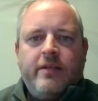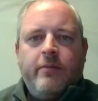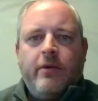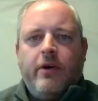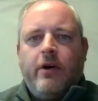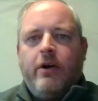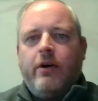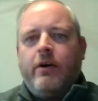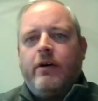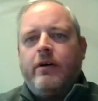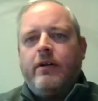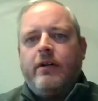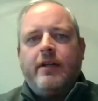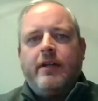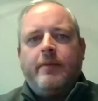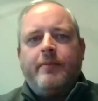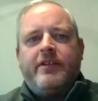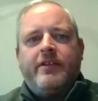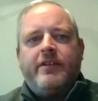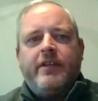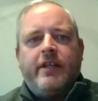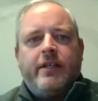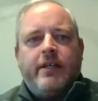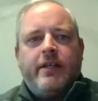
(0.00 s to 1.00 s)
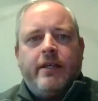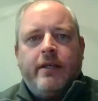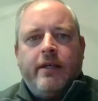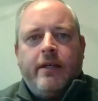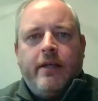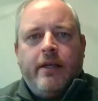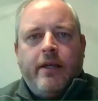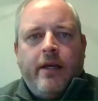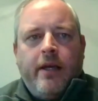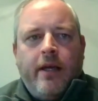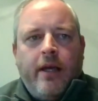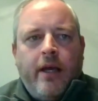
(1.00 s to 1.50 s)
SMR Limited?
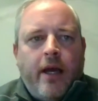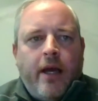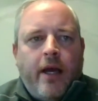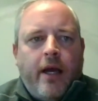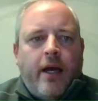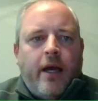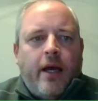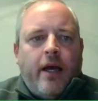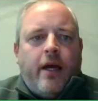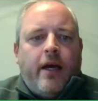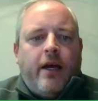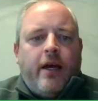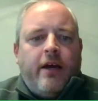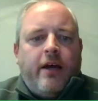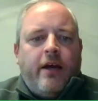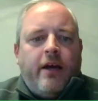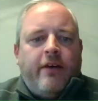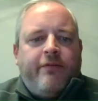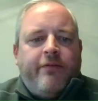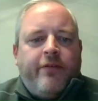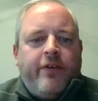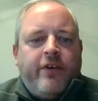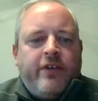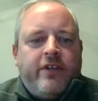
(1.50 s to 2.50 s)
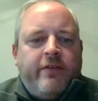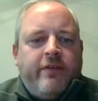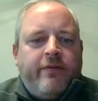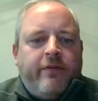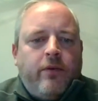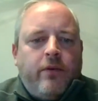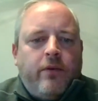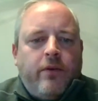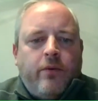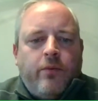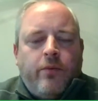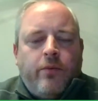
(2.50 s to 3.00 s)
First
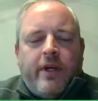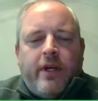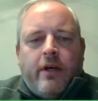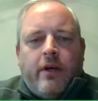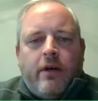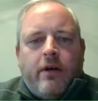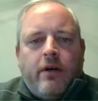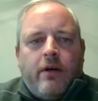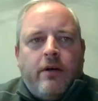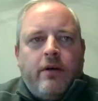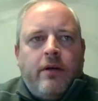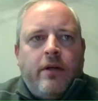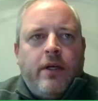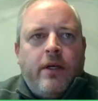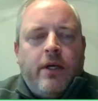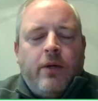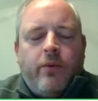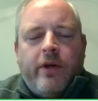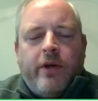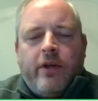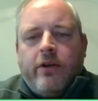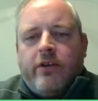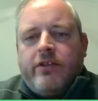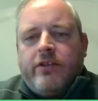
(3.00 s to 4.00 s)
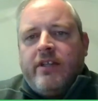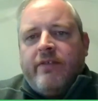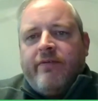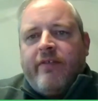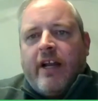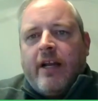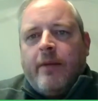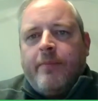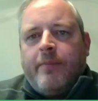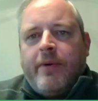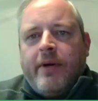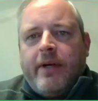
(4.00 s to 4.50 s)
of all, we are not a
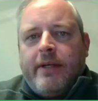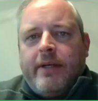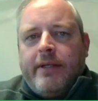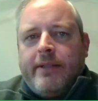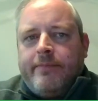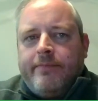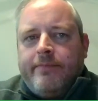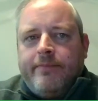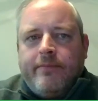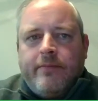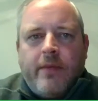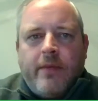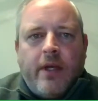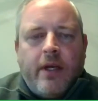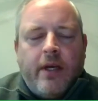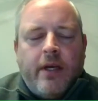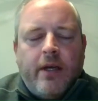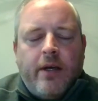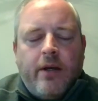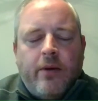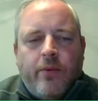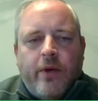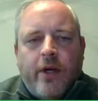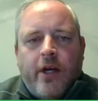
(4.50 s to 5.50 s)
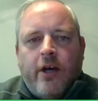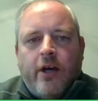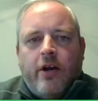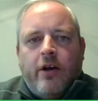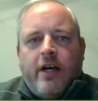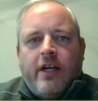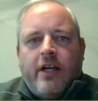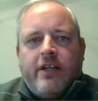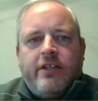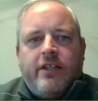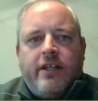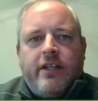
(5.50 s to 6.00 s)
developer. We
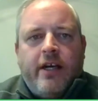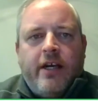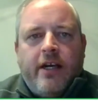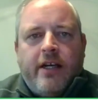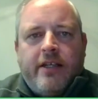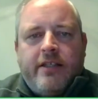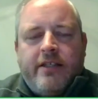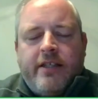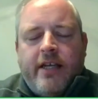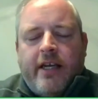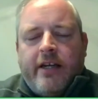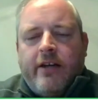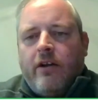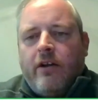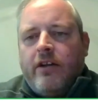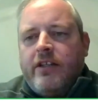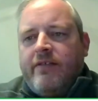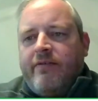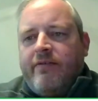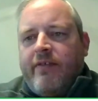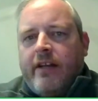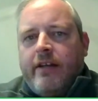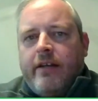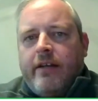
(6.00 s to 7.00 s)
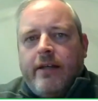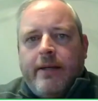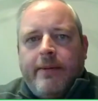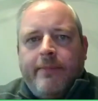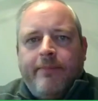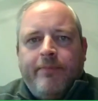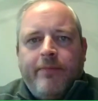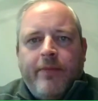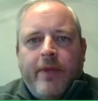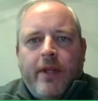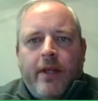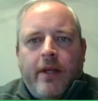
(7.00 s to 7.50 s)
are actually a technology
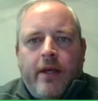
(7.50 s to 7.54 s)
vendor.